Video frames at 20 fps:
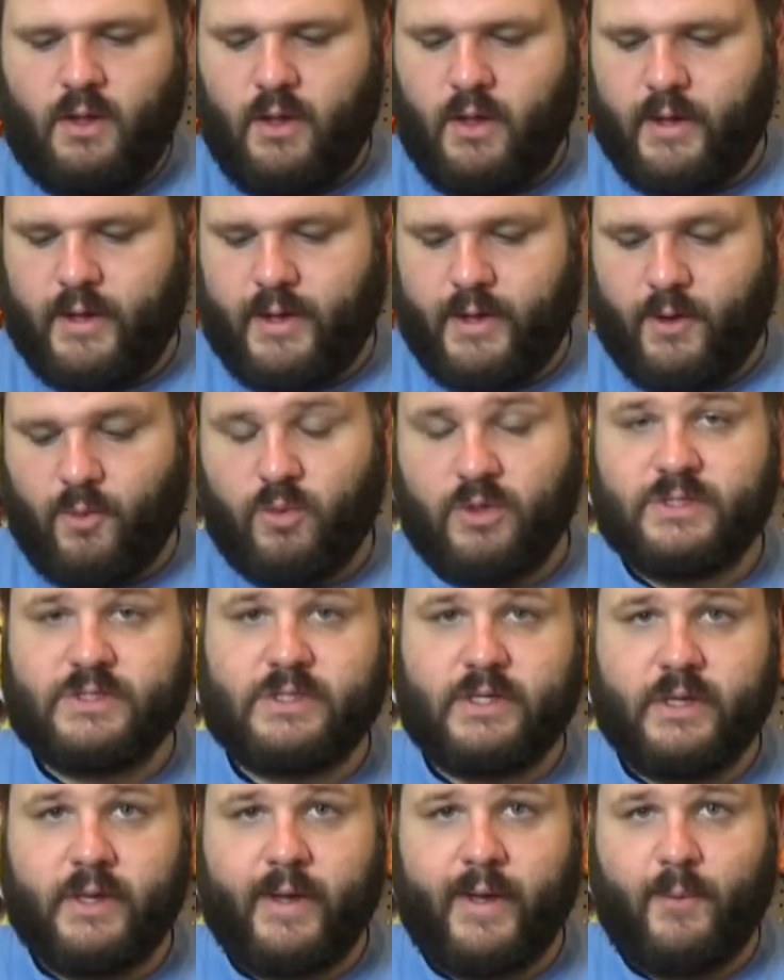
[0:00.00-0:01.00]
We'll
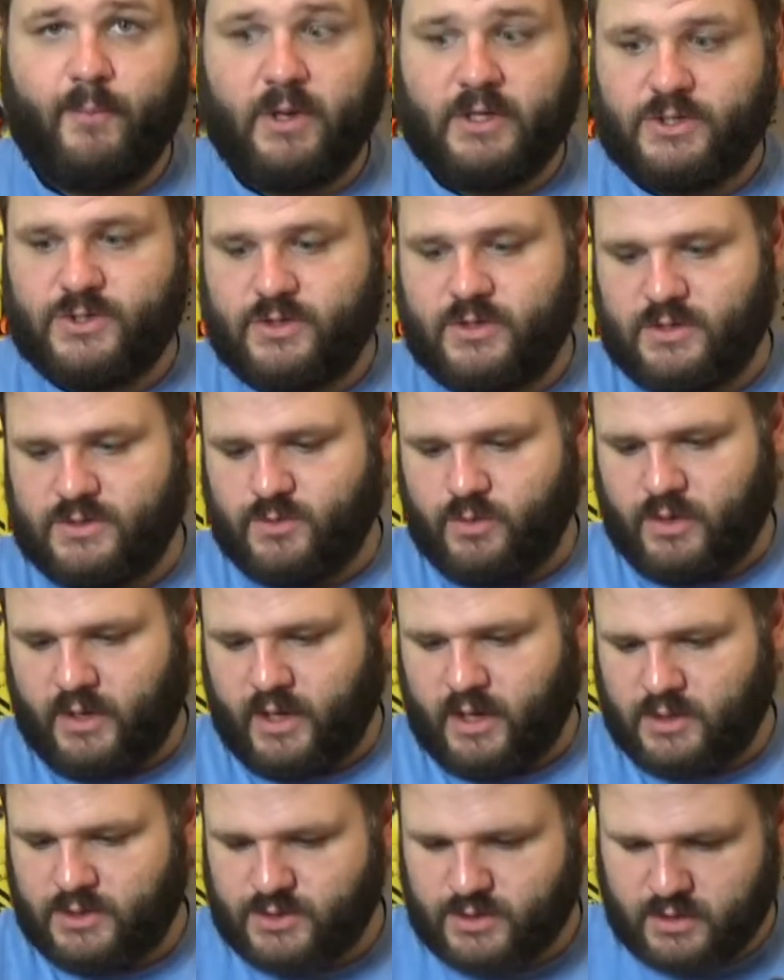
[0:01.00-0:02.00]
see how much this one
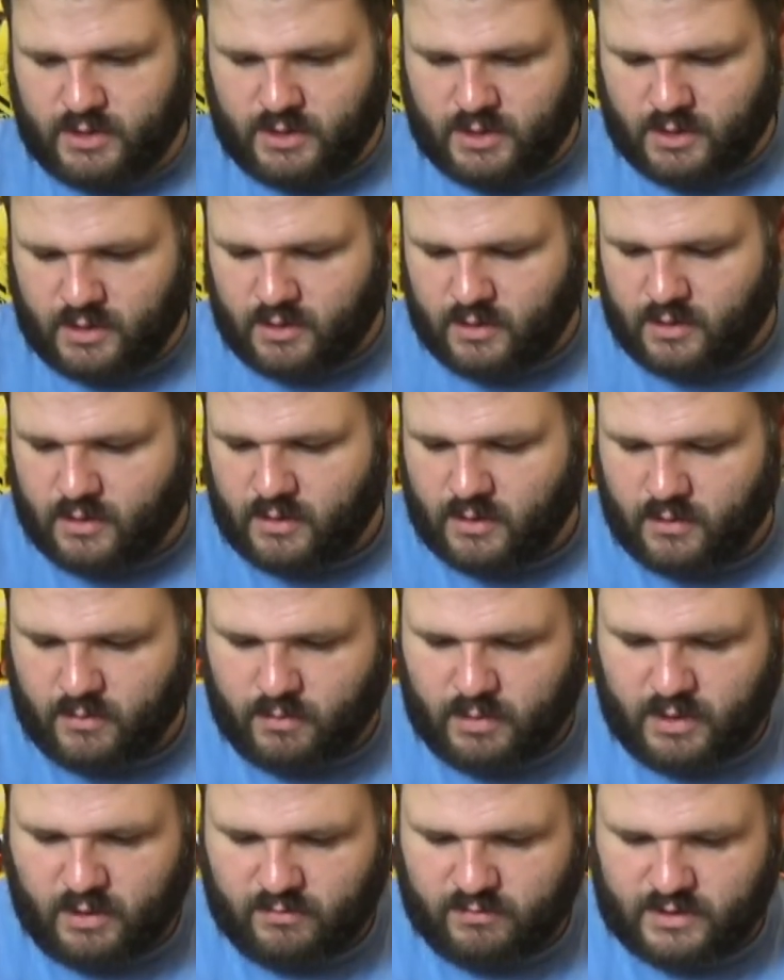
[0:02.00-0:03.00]
actually
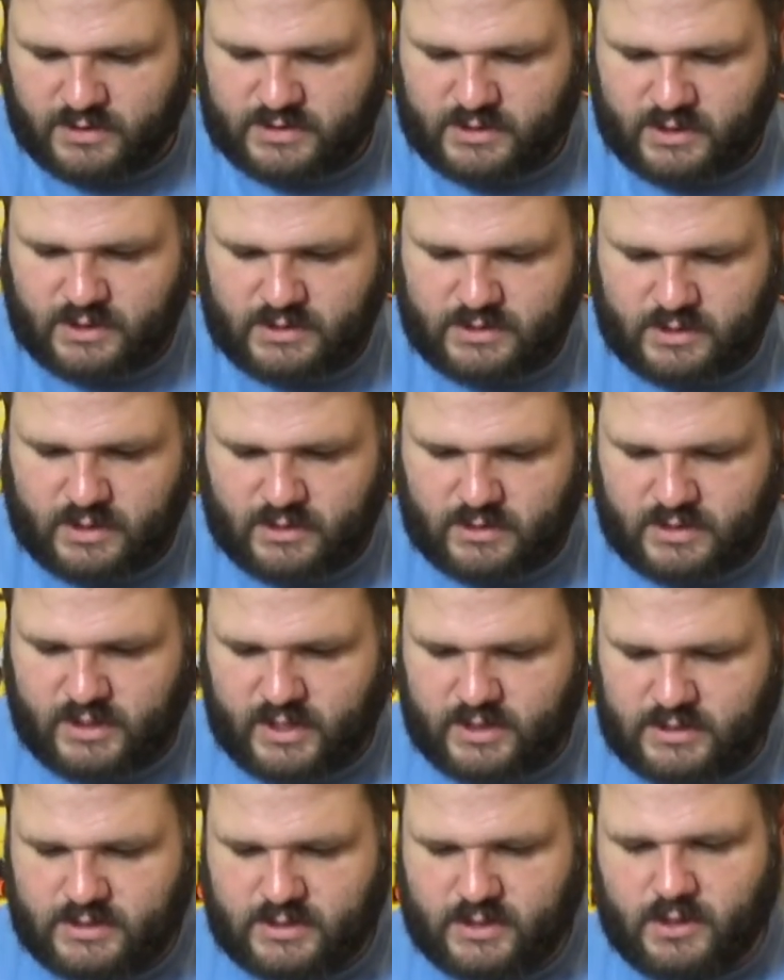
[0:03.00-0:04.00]
benefits us in
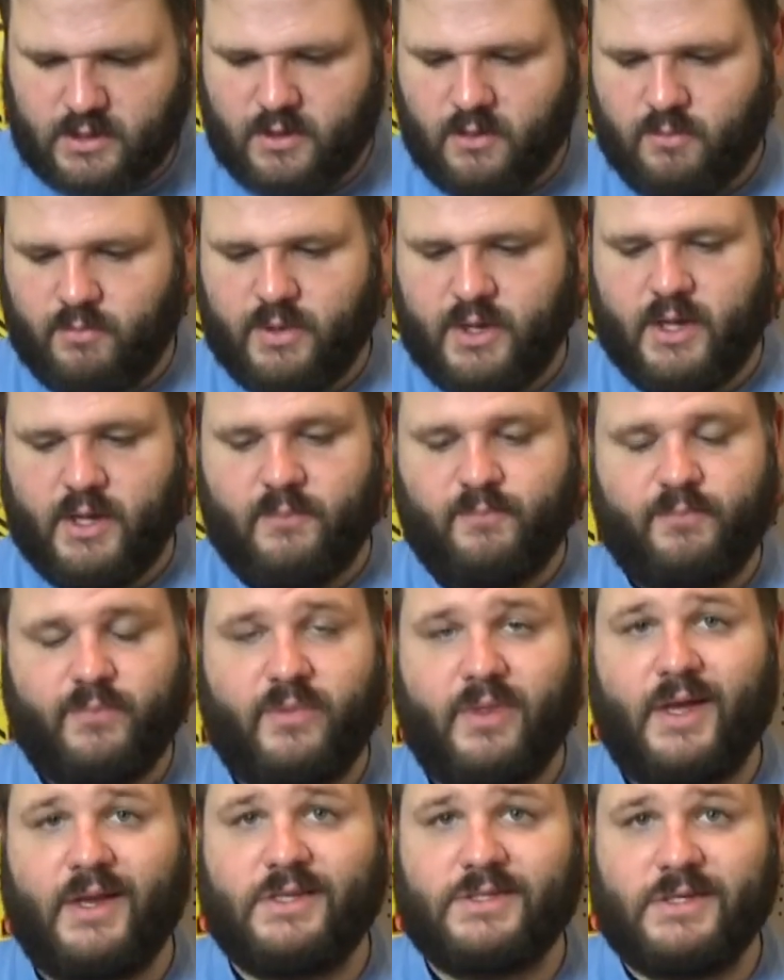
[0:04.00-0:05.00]
testing, but
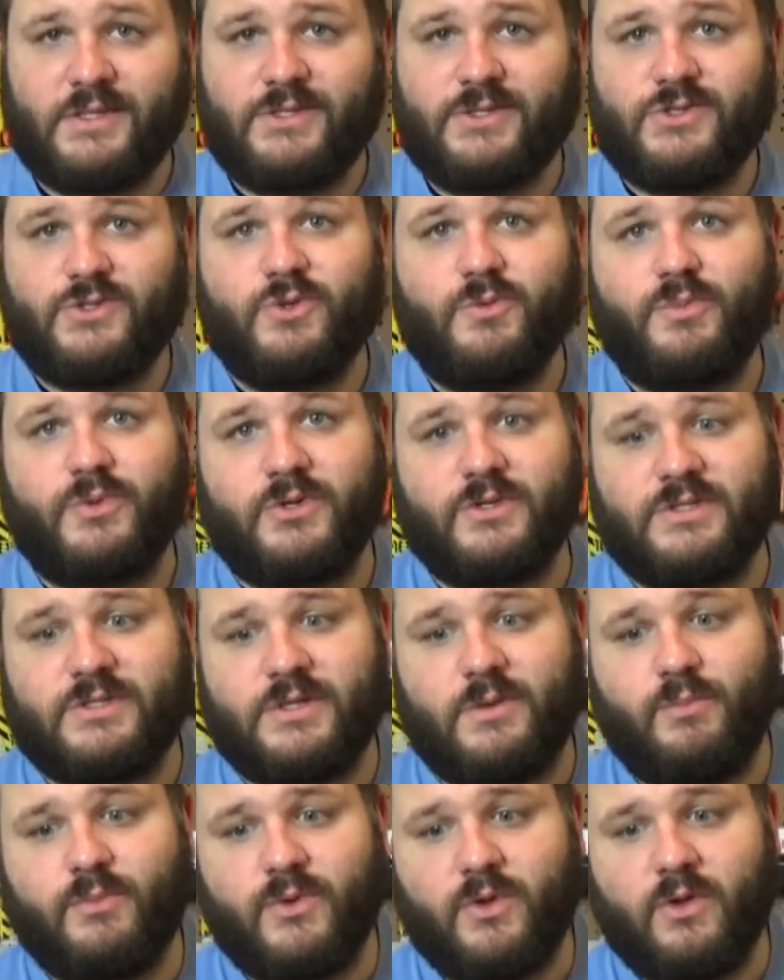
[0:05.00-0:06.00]
that is a super
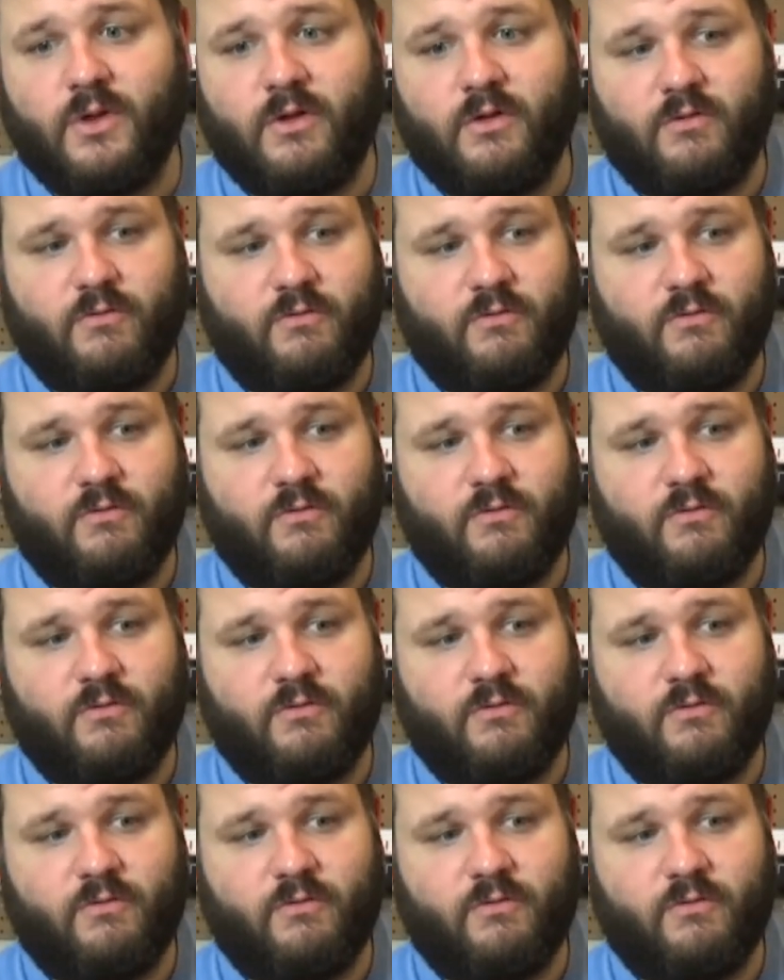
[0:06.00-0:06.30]
simple,